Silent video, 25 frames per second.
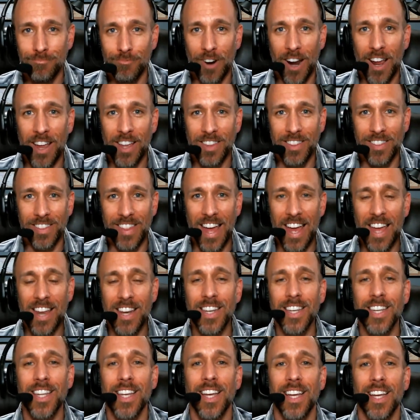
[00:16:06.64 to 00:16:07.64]
right?
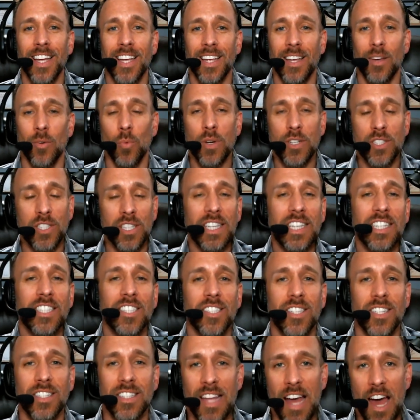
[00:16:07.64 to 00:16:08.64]
Then, which
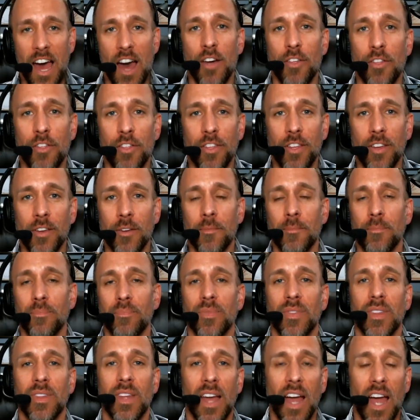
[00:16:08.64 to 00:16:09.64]
leads to death,
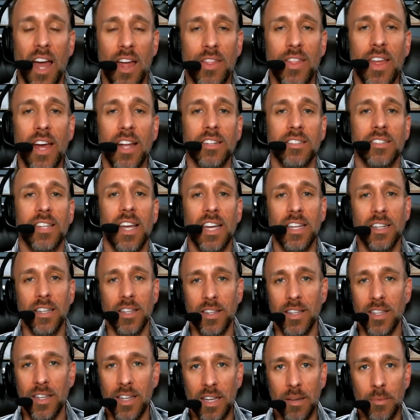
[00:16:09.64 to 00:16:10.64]
and then
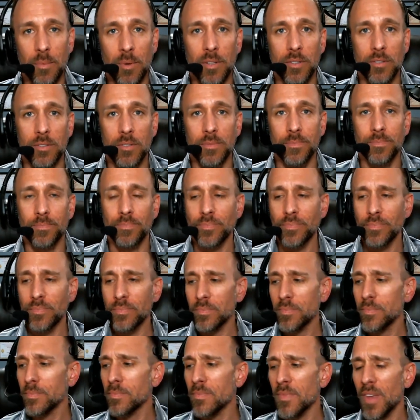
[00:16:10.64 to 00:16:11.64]
Satan and the demons.
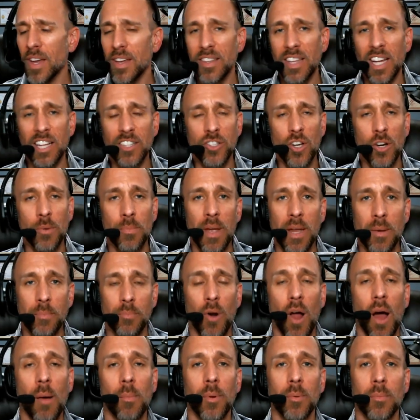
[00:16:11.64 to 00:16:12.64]
That's our
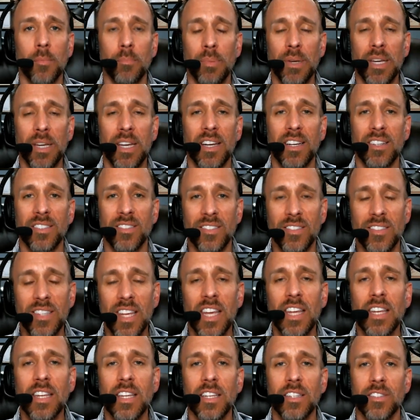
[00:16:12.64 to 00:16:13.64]
main problem, because
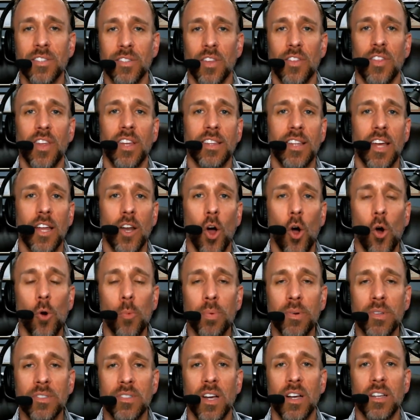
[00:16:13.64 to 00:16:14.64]
sin is the thing that
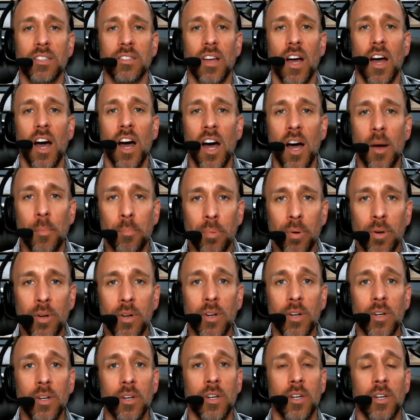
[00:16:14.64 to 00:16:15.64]
opens us up
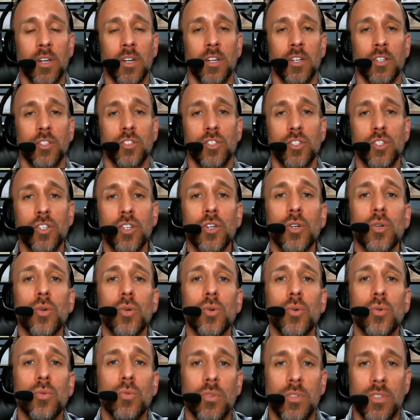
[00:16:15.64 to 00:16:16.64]

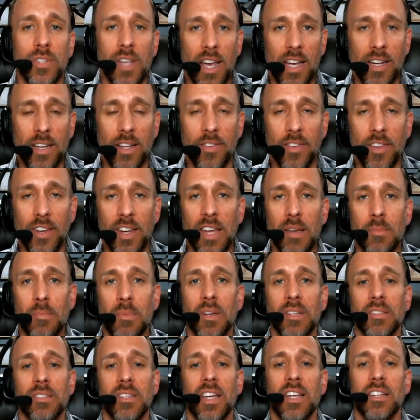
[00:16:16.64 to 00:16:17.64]
to Satan and the
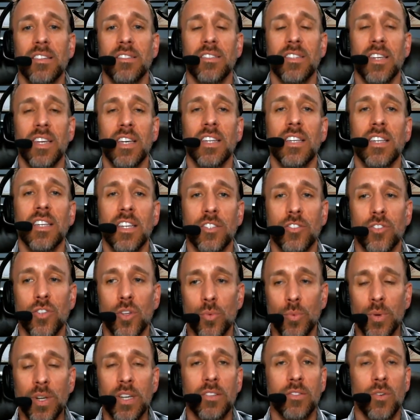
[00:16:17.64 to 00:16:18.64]
demons, and sin is
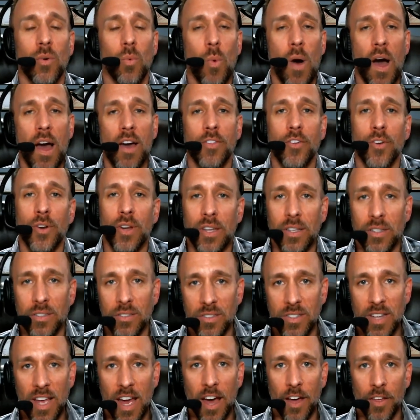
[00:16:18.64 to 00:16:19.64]
the reason why there
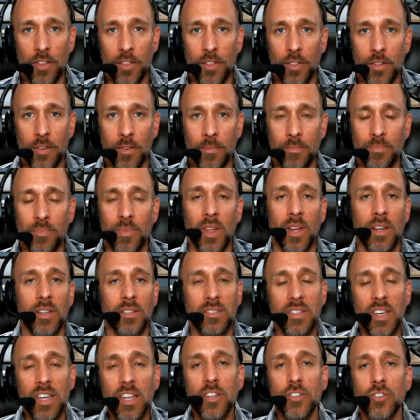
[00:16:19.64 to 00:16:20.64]
is death.
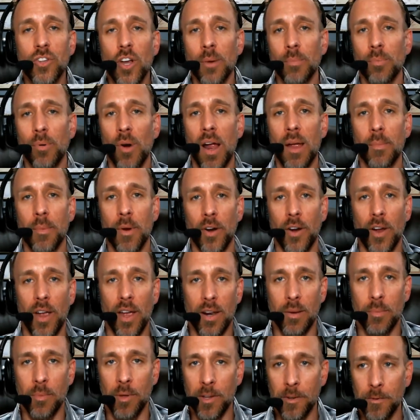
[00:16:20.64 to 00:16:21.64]
Sin is our
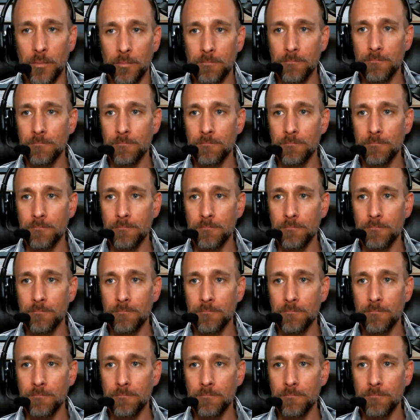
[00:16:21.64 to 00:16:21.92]
primary enemy.